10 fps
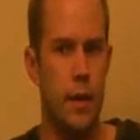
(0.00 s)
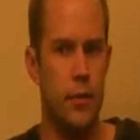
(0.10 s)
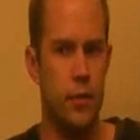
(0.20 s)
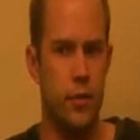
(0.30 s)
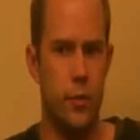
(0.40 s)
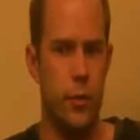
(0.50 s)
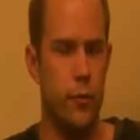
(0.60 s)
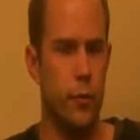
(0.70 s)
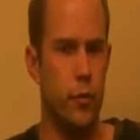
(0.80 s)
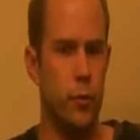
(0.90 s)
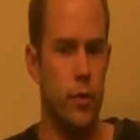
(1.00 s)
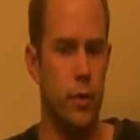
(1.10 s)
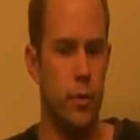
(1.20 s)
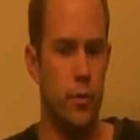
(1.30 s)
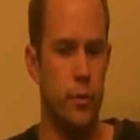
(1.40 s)
And just to reinforce
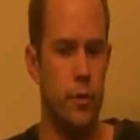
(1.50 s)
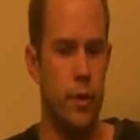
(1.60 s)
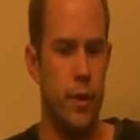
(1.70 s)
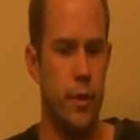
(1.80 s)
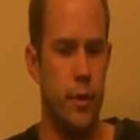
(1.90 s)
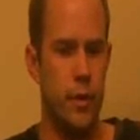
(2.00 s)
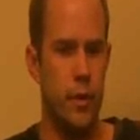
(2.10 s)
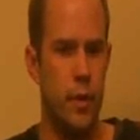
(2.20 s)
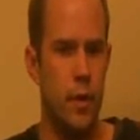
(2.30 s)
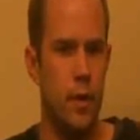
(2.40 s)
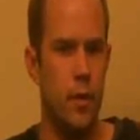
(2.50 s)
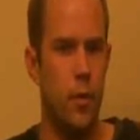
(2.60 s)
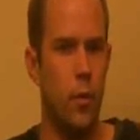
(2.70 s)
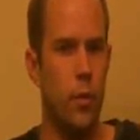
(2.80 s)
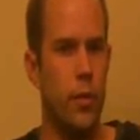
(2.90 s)
what Arun said, I think
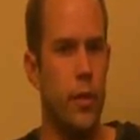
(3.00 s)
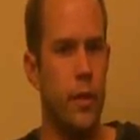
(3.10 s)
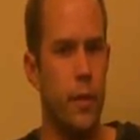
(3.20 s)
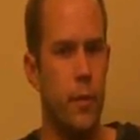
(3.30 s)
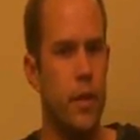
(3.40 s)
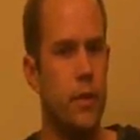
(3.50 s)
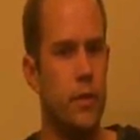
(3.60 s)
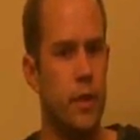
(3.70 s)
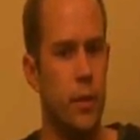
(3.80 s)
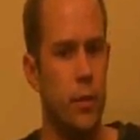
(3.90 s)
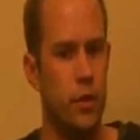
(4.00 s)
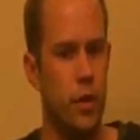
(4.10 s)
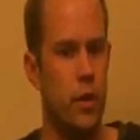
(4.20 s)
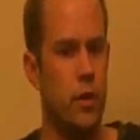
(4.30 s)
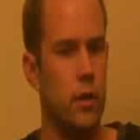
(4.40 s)
the one thing that may
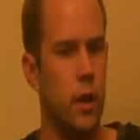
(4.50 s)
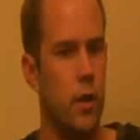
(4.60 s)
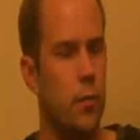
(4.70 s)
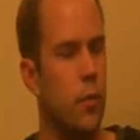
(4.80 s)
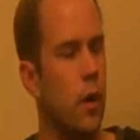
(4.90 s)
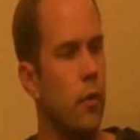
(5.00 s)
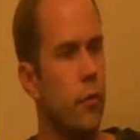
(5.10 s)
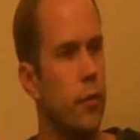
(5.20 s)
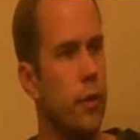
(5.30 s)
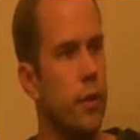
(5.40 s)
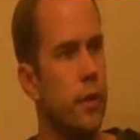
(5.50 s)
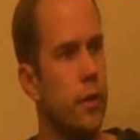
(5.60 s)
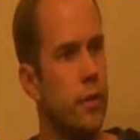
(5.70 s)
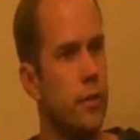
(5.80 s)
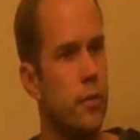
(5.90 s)
distinguish our
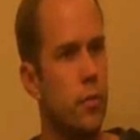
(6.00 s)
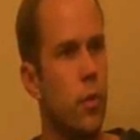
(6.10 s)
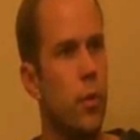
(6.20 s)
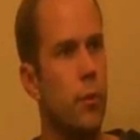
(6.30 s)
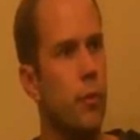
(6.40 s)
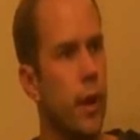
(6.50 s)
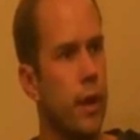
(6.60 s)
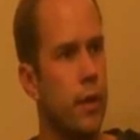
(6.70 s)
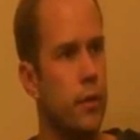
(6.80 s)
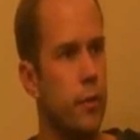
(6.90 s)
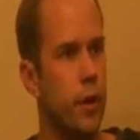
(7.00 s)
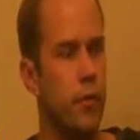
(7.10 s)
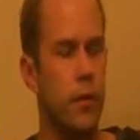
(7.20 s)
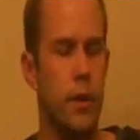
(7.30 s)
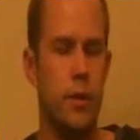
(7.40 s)
offering is what we brand as
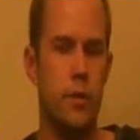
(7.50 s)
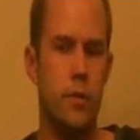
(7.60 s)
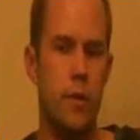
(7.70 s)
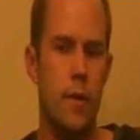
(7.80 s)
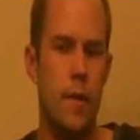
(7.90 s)
Firefox.